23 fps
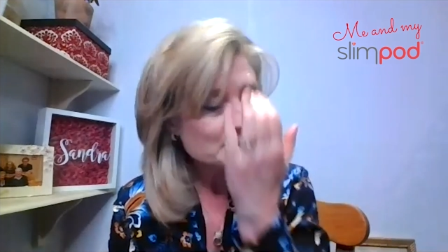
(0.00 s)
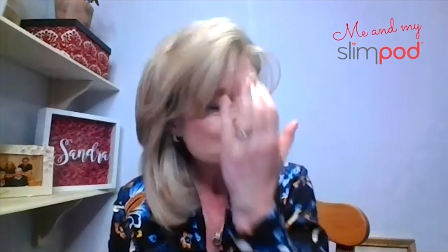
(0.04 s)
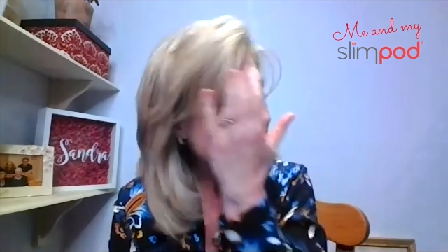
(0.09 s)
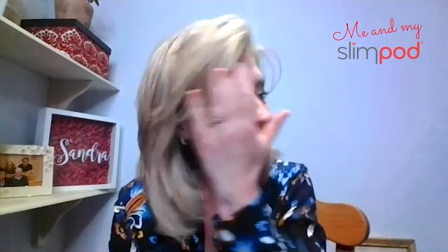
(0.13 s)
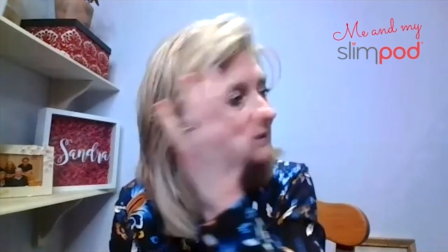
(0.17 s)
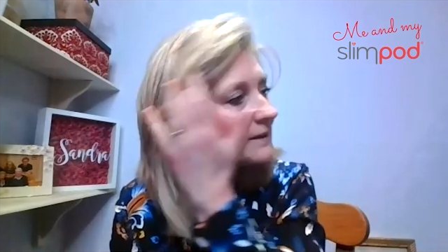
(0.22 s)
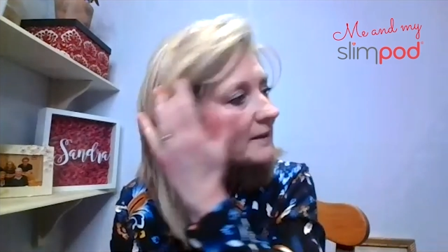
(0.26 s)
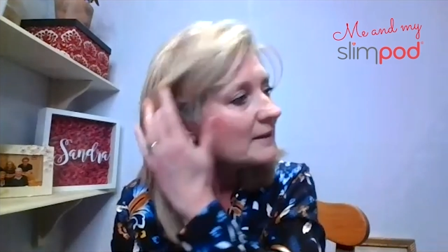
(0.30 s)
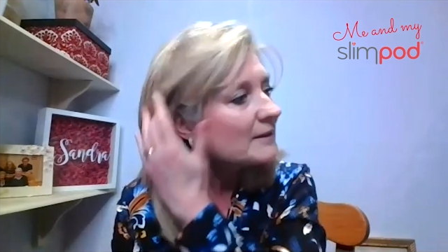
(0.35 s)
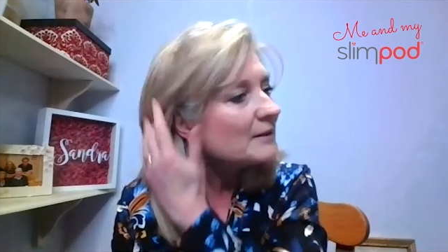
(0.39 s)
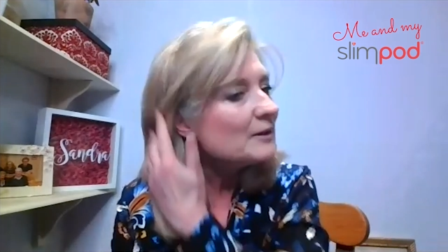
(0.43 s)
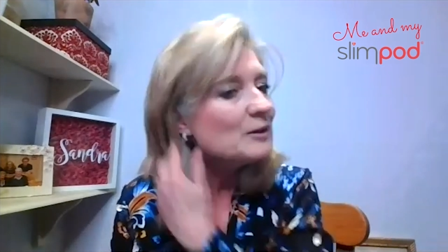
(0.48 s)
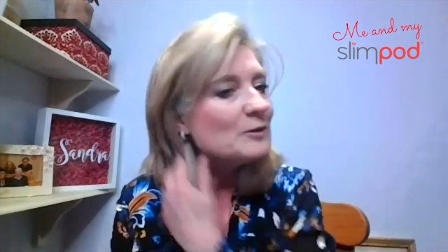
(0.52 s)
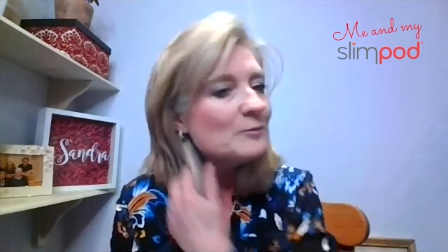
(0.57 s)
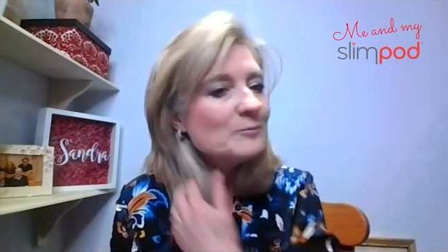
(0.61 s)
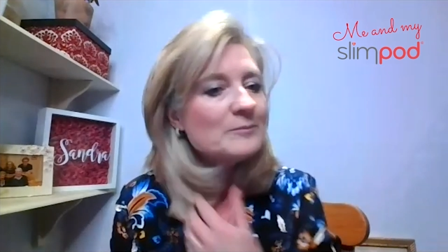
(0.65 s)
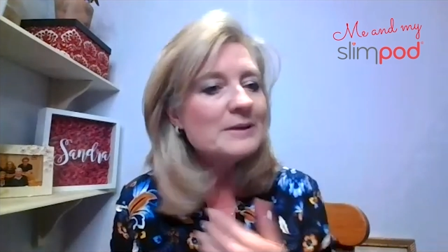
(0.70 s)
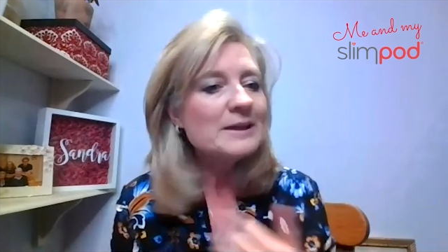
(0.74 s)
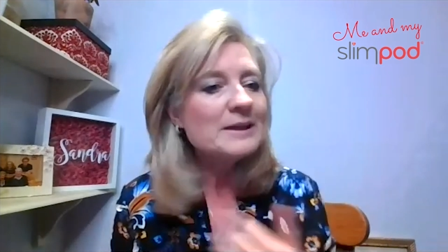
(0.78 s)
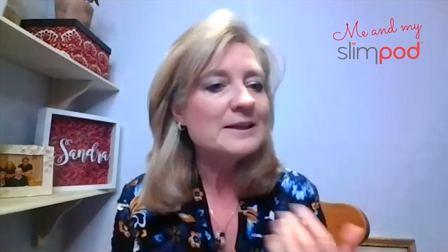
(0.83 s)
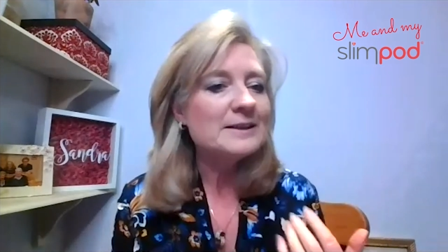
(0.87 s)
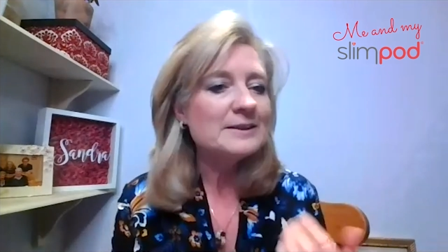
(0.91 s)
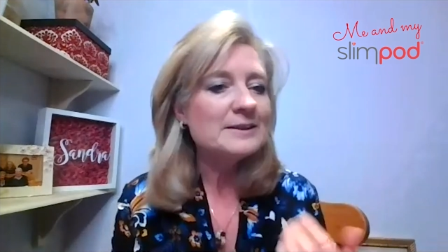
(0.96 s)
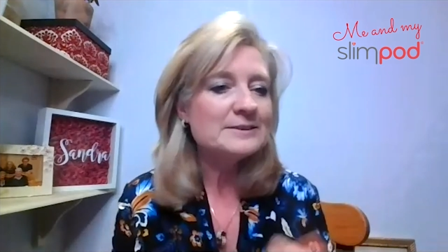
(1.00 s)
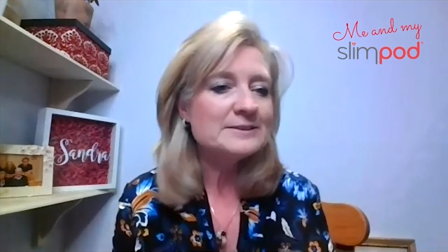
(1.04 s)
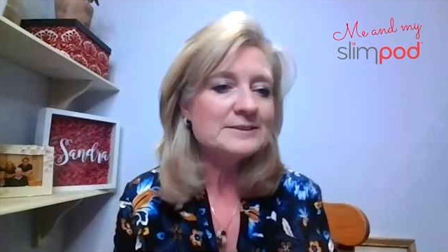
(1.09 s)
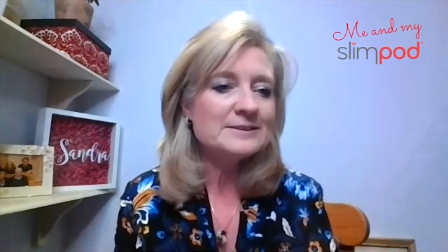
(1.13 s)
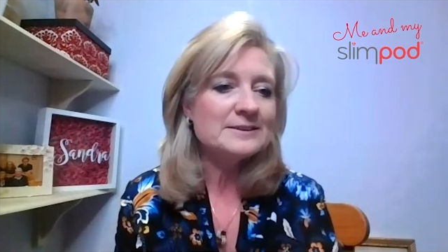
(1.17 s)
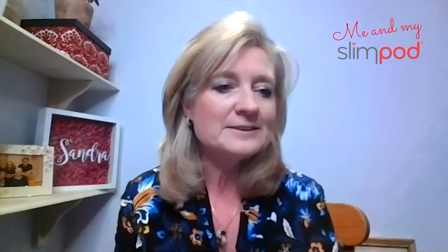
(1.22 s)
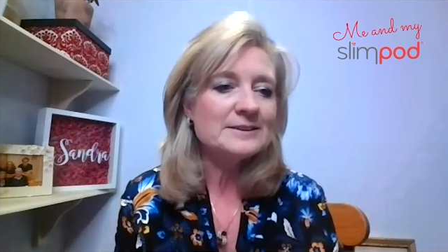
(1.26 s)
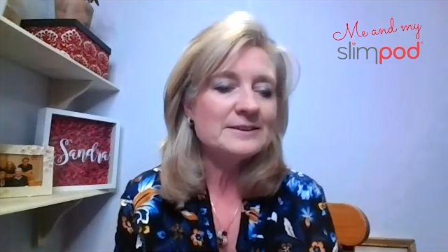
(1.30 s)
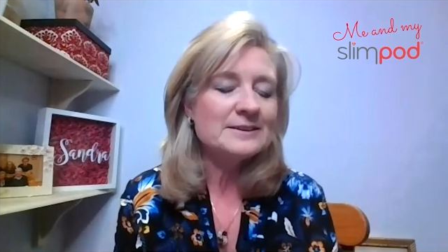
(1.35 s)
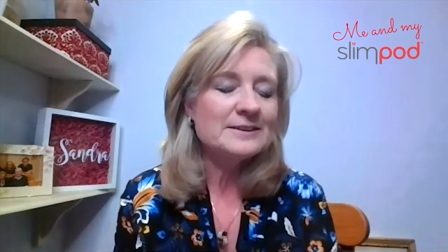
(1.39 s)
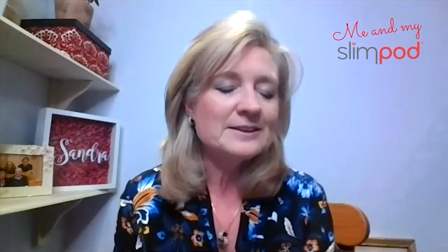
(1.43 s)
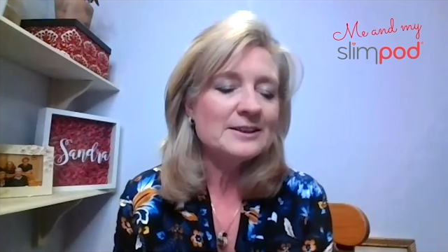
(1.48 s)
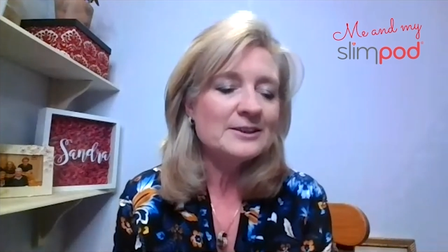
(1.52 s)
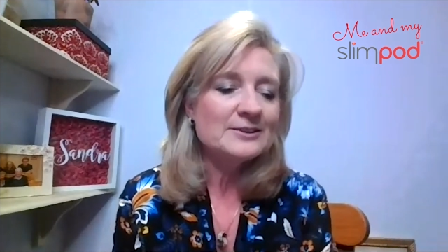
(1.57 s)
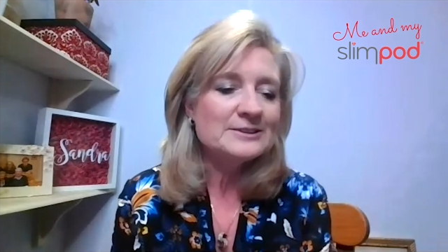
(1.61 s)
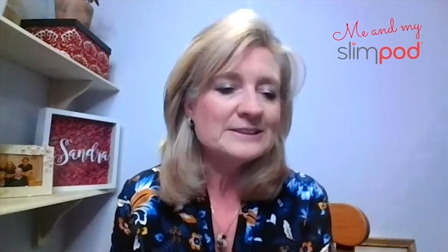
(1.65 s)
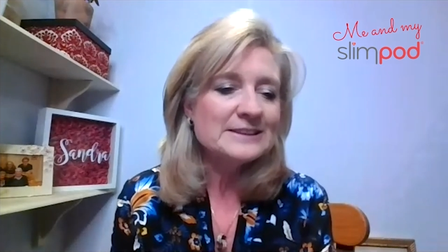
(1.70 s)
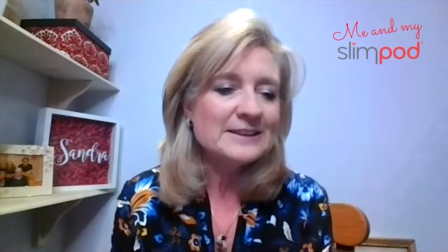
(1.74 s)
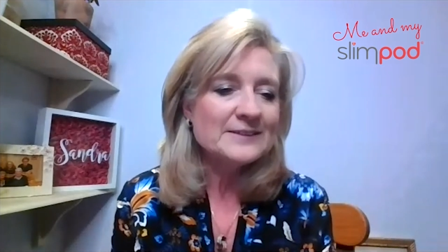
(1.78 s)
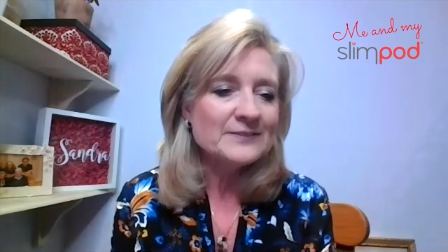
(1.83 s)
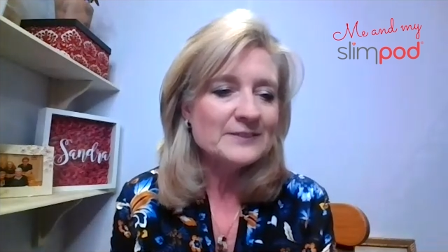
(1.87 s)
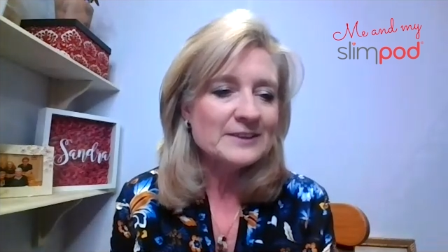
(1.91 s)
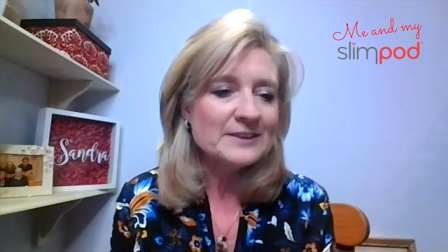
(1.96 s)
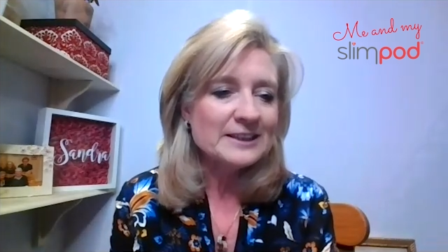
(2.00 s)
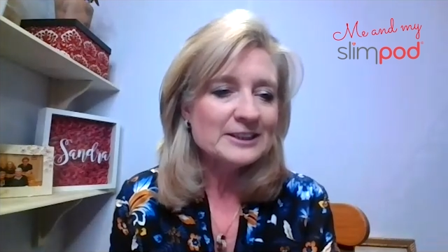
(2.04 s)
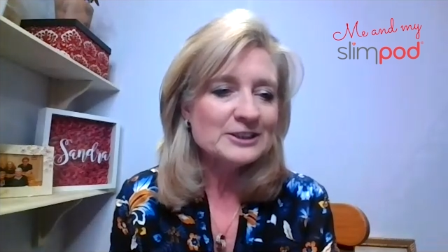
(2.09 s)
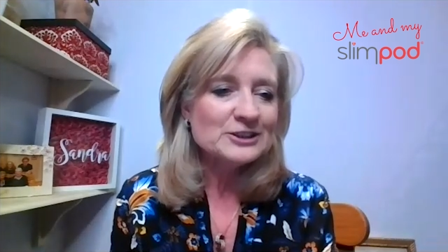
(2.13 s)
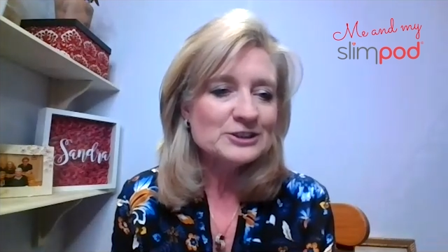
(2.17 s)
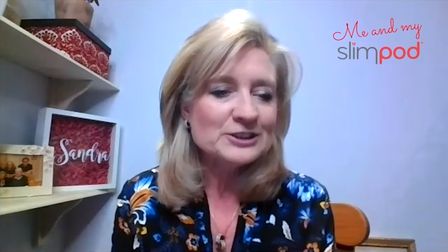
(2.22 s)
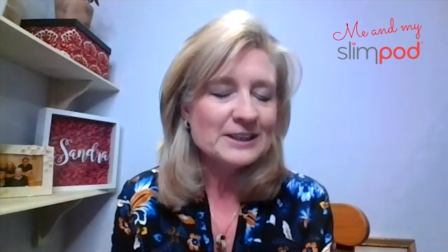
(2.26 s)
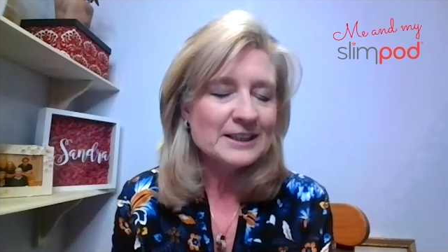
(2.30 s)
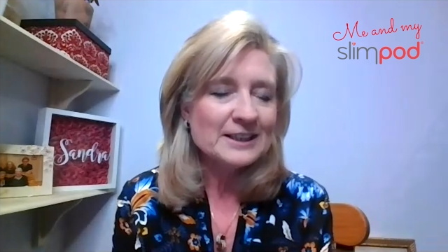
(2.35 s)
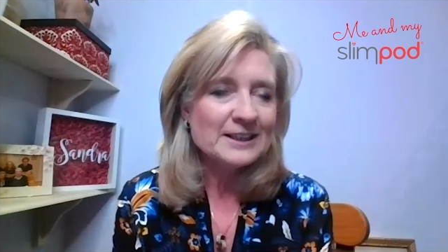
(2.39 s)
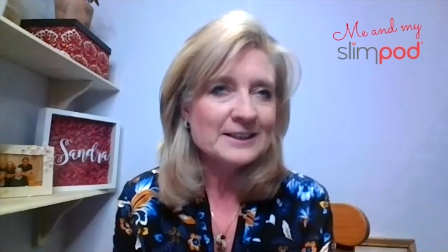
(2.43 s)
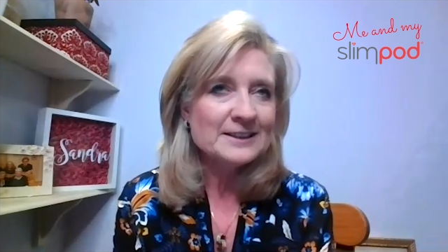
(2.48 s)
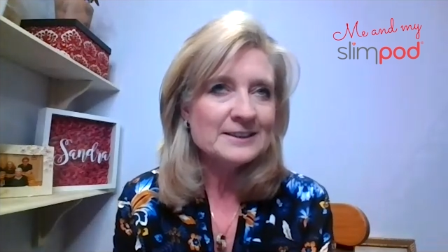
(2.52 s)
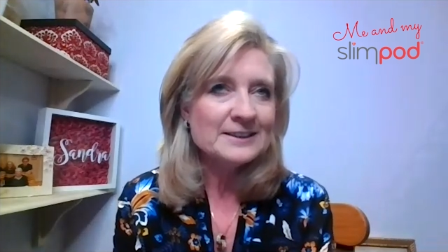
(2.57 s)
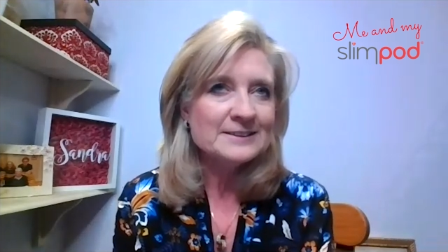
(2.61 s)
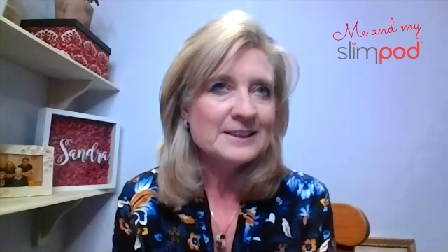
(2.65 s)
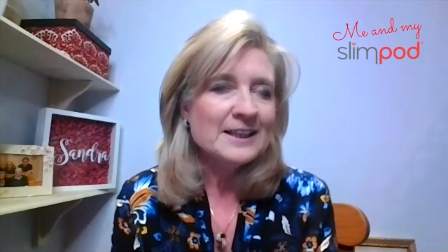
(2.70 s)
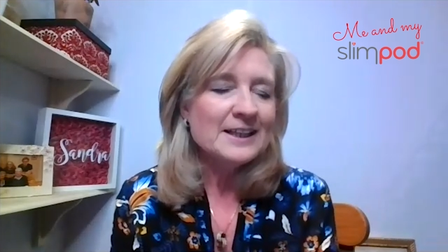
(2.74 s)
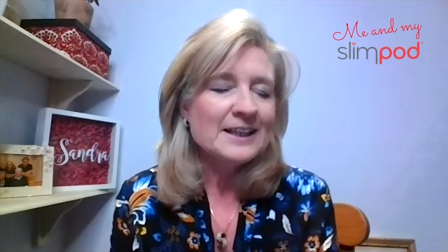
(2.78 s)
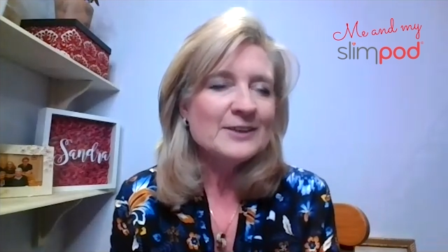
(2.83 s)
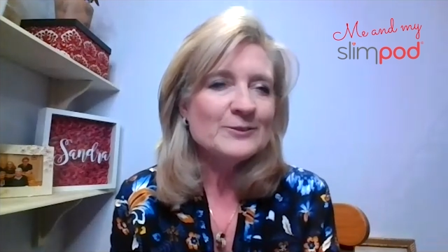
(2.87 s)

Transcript: 7ish, and